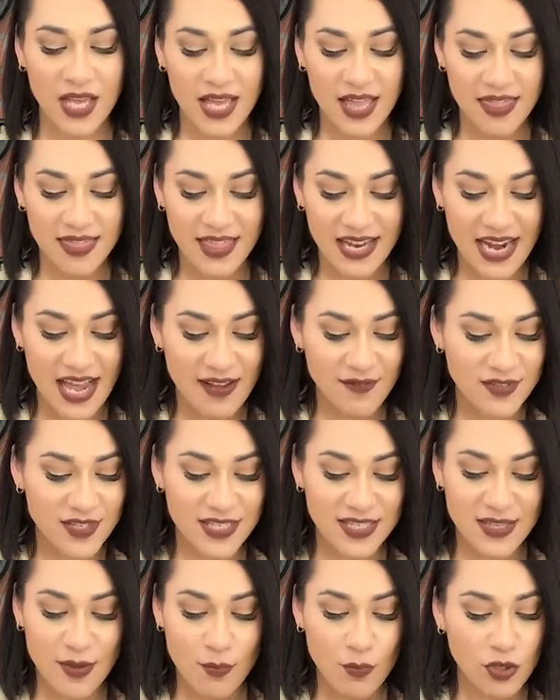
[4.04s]
The knives
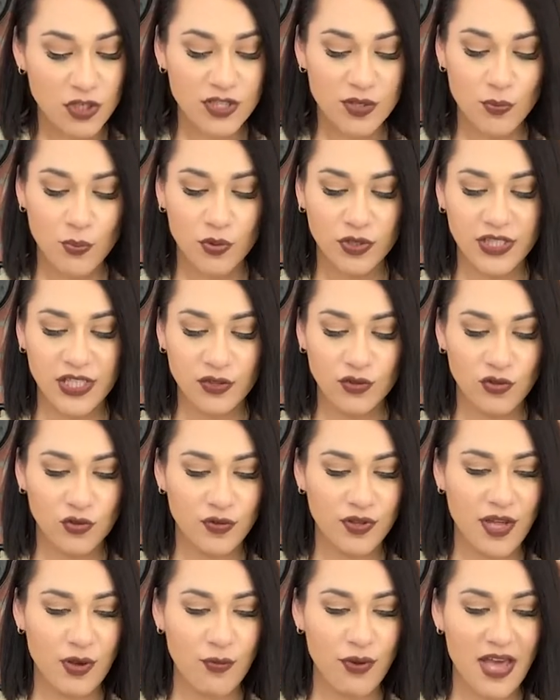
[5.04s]
is the most important
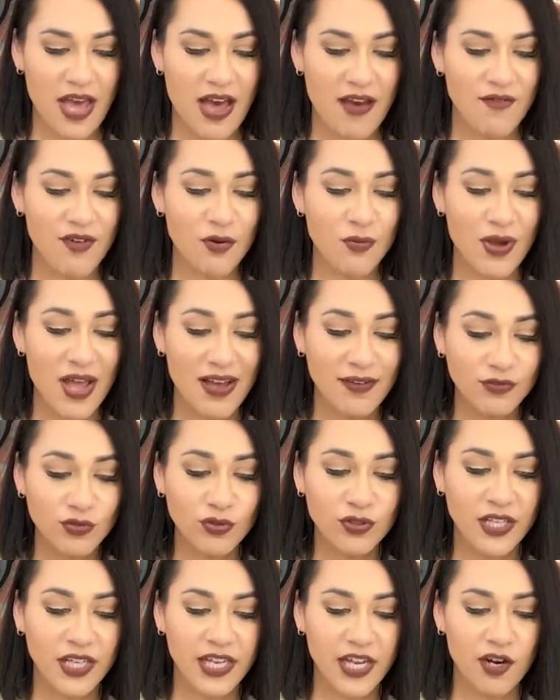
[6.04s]
tool that we have, and we have
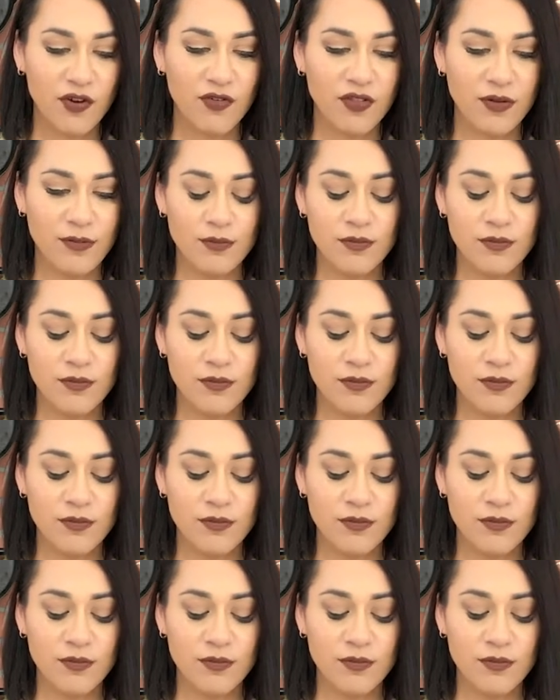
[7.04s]
to take care of them.